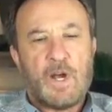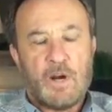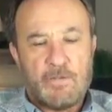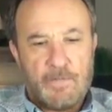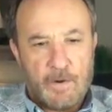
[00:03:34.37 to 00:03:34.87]

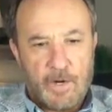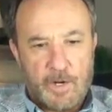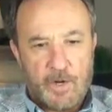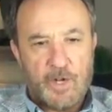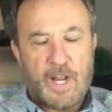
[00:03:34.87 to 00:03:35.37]
are very
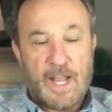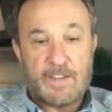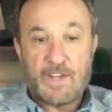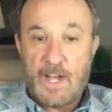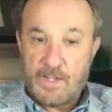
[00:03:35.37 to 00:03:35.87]
good
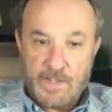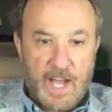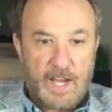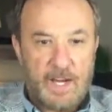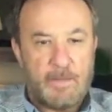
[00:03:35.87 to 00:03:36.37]

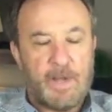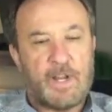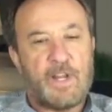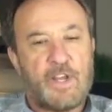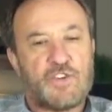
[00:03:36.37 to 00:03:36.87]
anti-anxiety
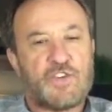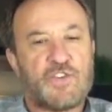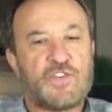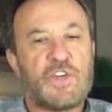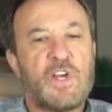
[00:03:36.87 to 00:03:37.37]

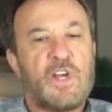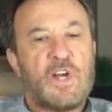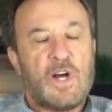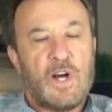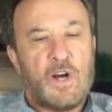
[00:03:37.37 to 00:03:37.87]
medications,
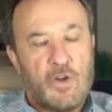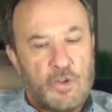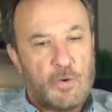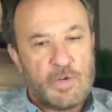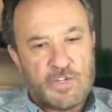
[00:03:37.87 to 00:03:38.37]

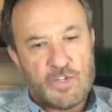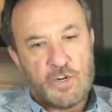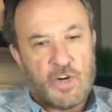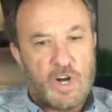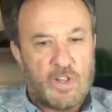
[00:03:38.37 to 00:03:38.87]
although we
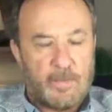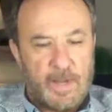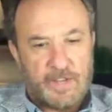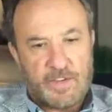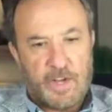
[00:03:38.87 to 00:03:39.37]
still call them
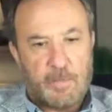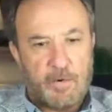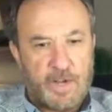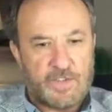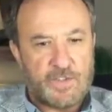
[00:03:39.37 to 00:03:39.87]

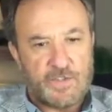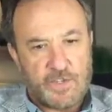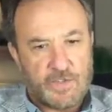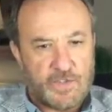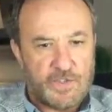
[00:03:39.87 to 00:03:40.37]
antidepressants
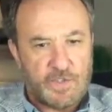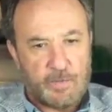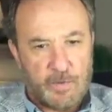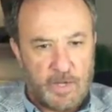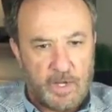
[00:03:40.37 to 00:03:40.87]
because it's
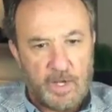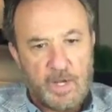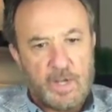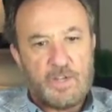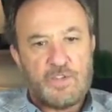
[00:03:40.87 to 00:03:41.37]
simply
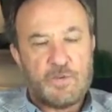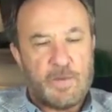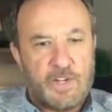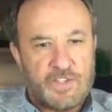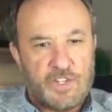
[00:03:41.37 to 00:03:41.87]
too
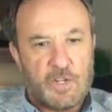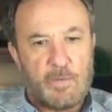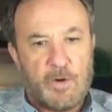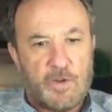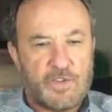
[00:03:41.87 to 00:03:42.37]
many
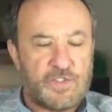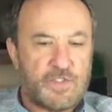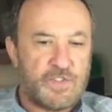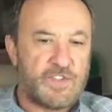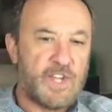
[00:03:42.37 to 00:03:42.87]
syllables
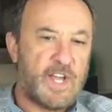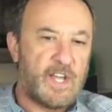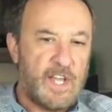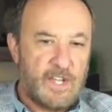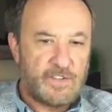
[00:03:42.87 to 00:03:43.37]
to
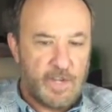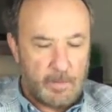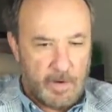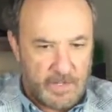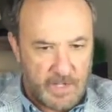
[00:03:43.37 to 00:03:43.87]
say
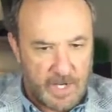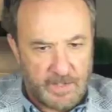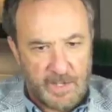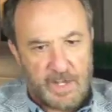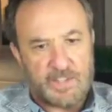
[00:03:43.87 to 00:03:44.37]
antidepressant,
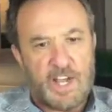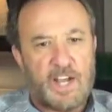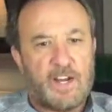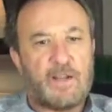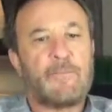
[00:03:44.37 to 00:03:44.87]

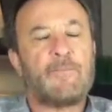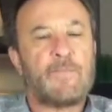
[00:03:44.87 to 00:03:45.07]
anti-anxiety.